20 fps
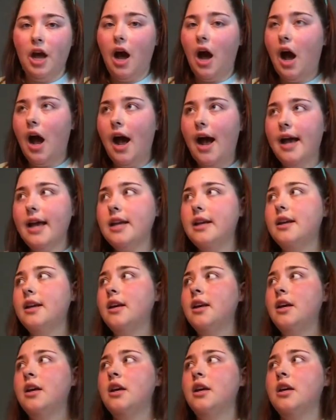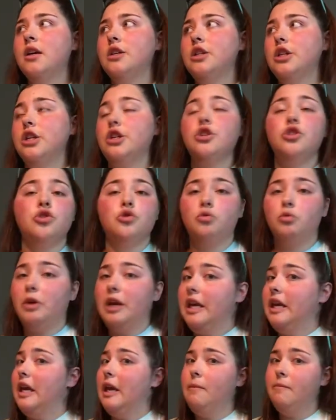I didn't drink
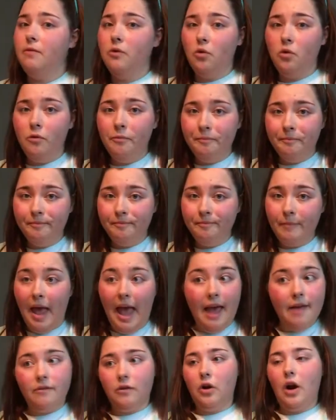Game Fuel ever.